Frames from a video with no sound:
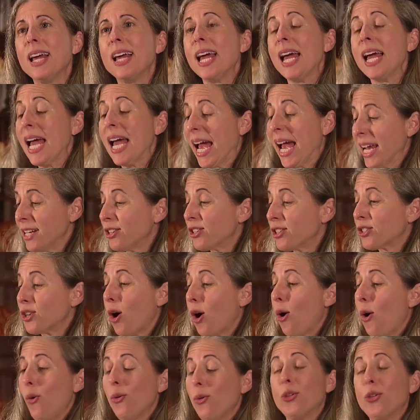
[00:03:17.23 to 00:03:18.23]
And
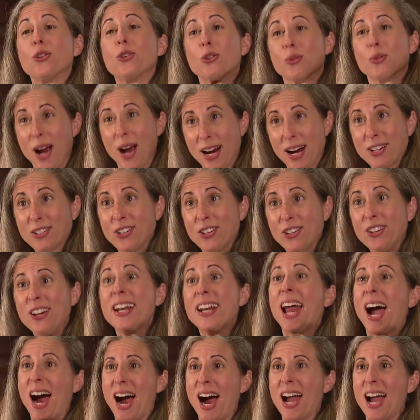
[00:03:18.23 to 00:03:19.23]
so the director and
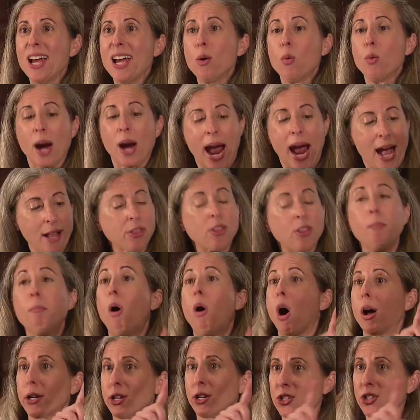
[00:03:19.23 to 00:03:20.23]
I were at the
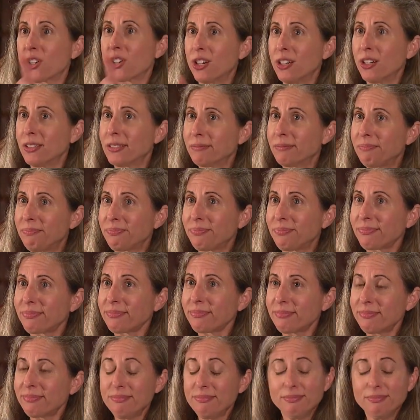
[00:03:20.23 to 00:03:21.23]
monitor,
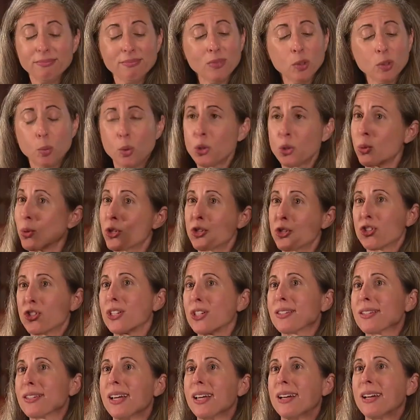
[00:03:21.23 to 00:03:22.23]
which was
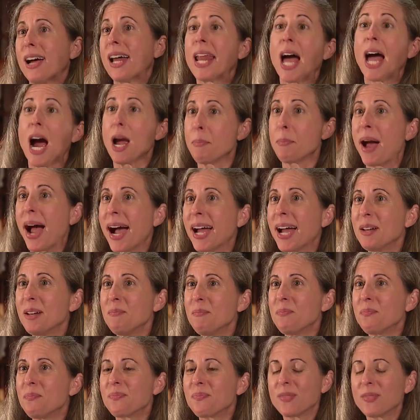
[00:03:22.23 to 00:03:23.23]
just an iPad,
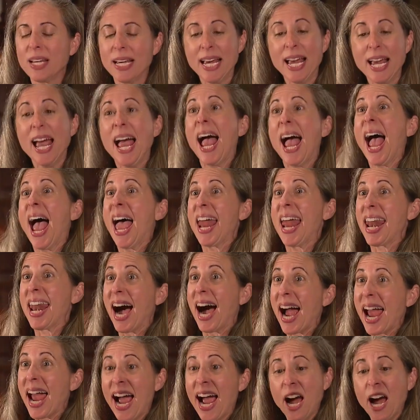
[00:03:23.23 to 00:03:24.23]
and
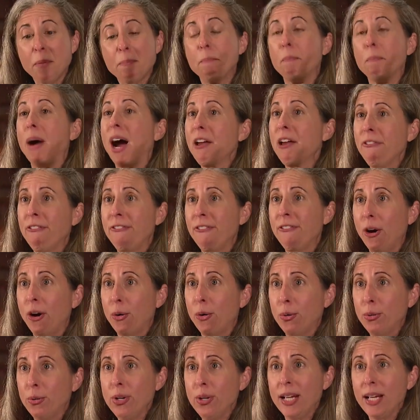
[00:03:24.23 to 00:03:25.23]
I had my
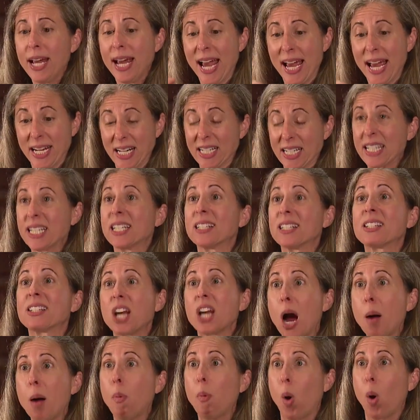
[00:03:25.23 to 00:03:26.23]
phone and a
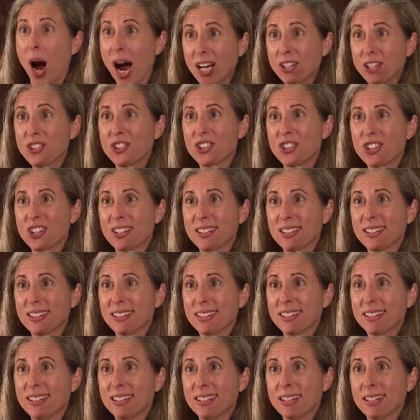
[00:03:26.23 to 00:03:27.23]
stopwatch,
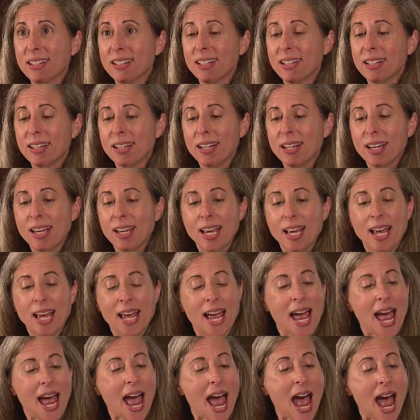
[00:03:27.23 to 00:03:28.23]

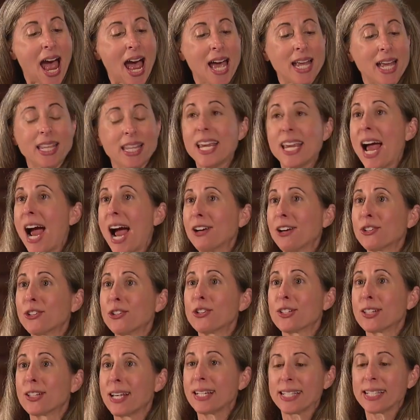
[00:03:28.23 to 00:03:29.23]
and the actor
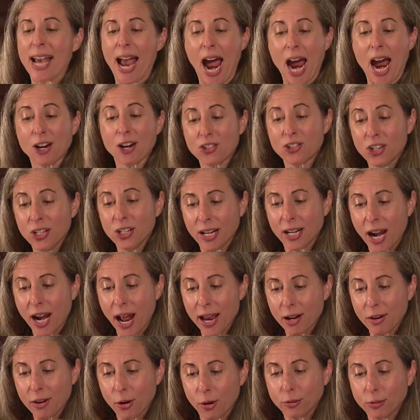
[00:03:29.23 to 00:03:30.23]
says action, and I
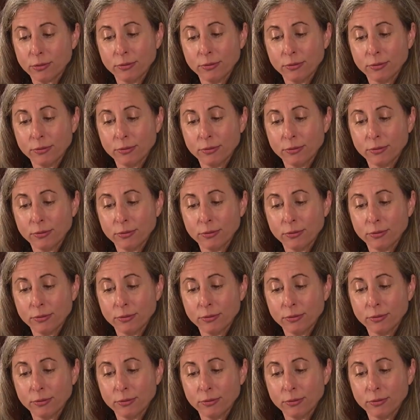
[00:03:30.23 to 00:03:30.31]
go,